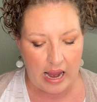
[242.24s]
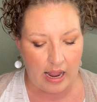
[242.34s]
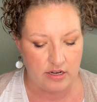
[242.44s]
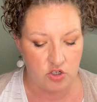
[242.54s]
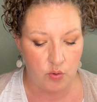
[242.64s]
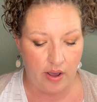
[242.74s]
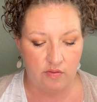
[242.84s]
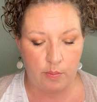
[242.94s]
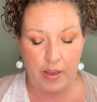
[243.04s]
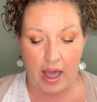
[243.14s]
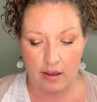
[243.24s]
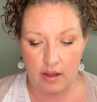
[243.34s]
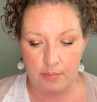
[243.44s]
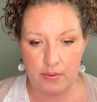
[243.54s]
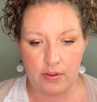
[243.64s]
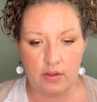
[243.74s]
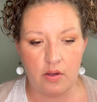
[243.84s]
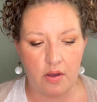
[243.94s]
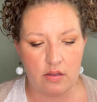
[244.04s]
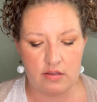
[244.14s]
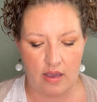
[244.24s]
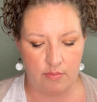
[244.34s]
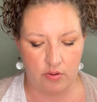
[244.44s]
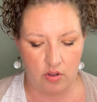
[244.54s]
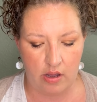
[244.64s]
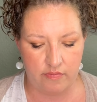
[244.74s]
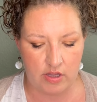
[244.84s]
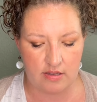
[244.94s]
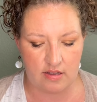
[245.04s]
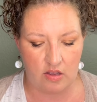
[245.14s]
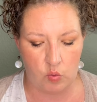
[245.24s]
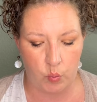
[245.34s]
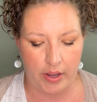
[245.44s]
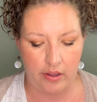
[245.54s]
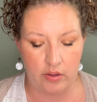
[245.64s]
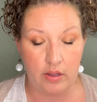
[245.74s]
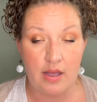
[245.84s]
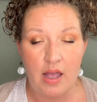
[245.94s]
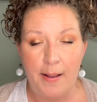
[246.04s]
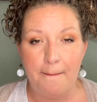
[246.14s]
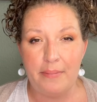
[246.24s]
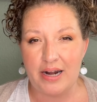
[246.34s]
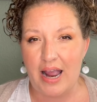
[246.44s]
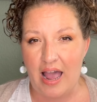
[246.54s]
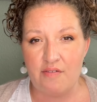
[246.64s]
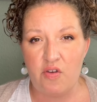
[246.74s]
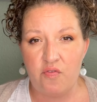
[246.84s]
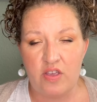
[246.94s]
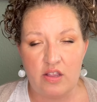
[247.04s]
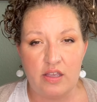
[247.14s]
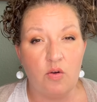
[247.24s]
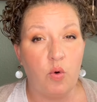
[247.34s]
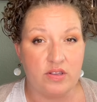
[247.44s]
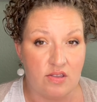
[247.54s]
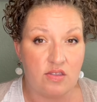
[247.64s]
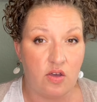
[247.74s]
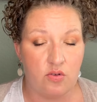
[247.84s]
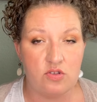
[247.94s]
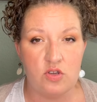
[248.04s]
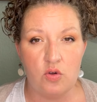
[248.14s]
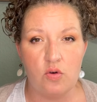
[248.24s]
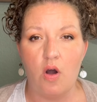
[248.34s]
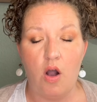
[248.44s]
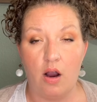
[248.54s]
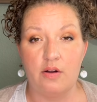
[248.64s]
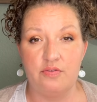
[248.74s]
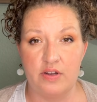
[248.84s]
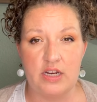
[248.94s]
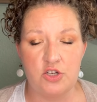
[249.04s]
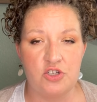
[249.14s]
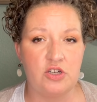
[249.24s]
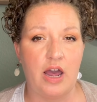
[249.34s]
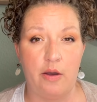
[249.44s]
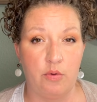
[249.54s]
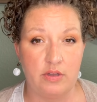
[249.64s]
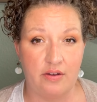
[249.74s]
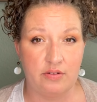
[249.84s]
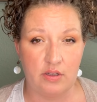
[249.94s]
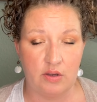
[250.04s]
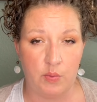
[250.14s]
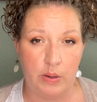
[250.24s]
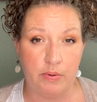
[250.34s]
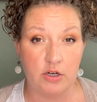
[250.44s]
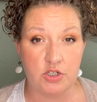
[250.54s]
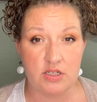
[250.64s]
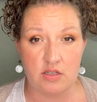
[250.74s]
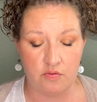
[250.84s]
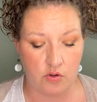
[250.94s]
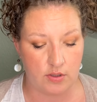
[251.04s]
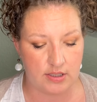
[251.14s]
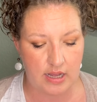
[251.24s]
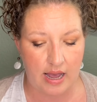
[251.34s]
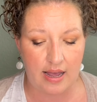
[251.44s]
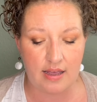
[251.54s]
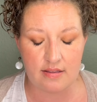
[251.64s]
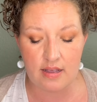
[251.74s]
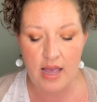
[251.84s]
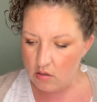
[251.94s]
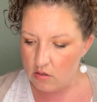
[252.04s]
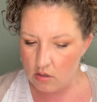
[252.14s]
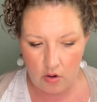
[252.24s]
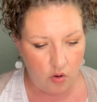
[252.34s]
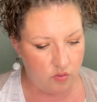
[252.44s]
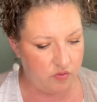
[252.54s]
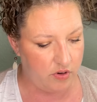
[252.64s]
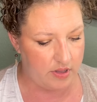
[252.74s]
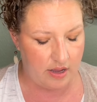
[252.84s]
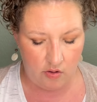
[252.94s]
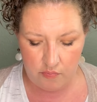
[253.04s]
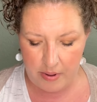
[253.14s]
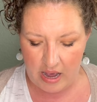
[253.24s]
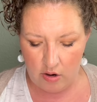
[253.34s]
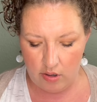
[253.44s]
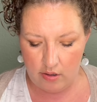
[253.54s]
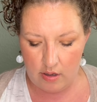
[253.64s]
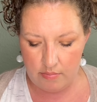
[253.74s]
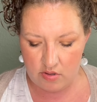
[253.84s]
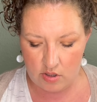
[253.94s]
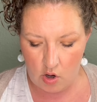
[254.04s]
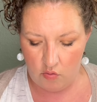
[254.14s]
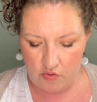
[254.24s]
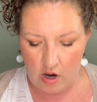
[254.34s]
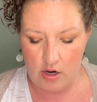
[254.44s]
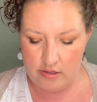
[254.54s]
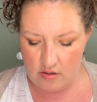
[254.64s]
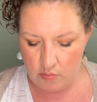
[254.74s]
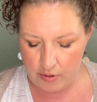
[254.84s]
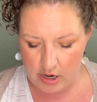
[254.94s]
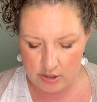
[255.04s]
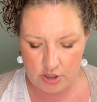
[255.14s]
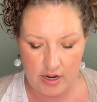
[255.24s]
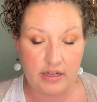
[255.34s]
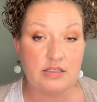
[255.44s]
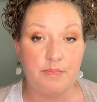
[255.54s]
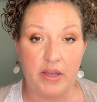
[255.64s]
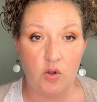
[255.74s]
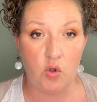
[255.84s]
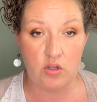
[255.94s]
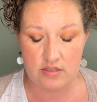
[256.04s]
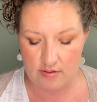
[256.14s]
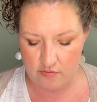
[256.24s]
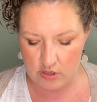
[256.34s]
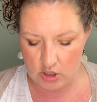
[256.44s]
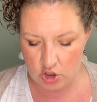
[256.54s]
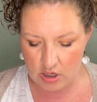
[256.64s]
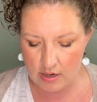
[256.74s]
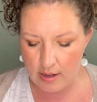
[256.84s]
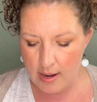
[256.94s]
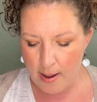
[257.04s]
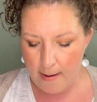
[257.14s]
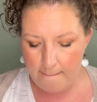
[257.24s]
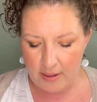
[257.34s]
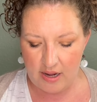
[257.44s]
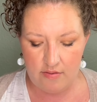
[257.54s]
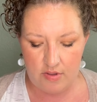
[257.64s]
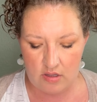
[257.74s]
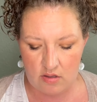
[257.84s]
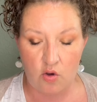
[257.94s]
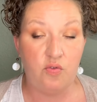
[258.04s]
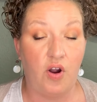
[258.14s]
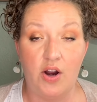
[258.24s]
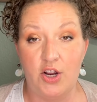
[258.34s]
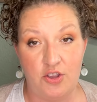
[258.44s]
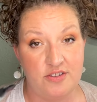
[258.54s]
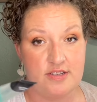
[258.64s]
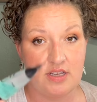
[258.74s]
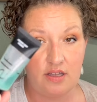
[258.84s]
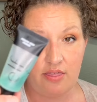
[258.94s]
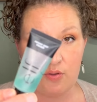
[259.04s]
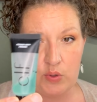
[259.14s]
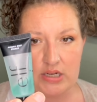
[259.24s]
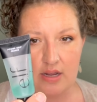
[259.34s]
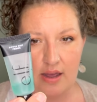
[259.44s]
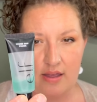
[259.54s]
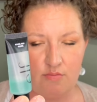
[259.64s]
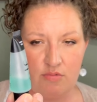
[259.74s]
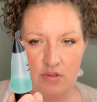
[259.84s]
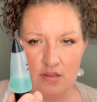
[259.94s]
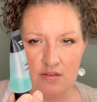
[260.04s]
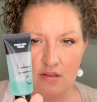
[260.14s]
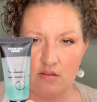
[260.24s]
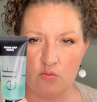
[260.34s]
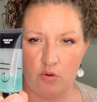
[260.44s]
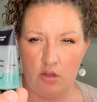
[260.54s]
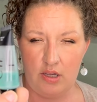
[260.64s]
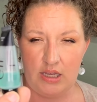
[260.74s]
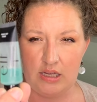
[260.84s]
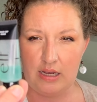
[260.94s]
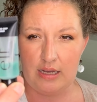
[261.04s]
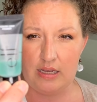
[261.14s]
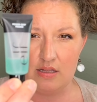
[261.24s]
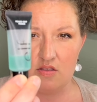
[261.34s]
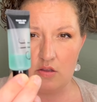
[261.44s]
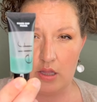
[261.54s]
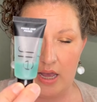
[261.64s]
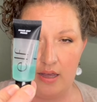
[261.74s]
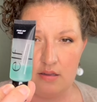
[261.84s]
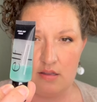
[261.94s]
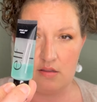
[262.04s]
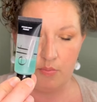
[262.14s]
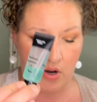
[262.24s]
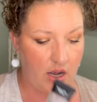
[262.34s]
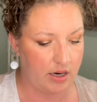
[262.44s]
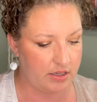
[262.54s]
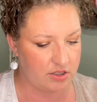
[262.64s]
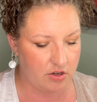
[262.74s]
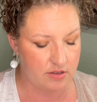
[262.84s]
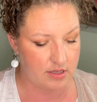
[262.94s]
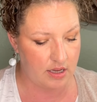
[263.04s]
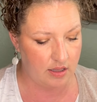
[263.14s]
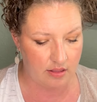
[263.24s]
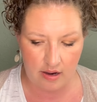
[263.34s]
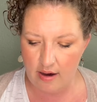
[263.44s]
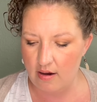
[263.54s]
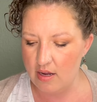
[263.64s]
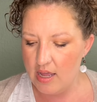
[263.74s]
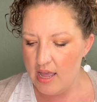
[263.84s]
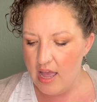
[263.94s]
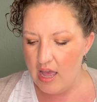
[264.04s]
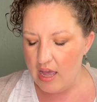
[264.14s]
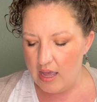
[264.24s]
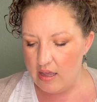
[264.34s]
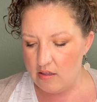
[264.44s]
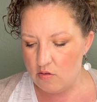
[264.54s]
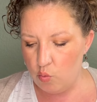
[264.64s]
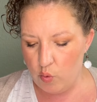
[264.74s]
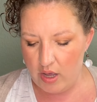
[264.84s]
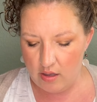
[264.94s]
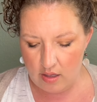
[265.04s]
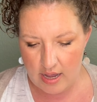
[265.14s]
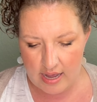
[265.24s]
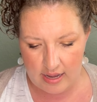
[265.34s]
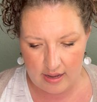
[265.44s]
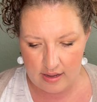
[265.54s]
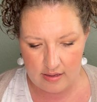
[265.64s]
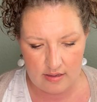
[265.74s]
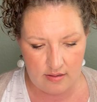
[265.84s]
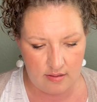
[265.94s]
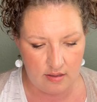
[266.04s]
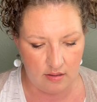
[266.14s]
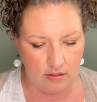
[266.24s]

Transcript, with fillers: I do have a backup sample of this as well but I have a feeling once those two are finished, I will definitely repurchase the full size. So for the e.l.f. Power Grip so far in this project, my goal is to finish it, but I've so far used it three times since rolling it in. So that is the progress you're seeing there, as well as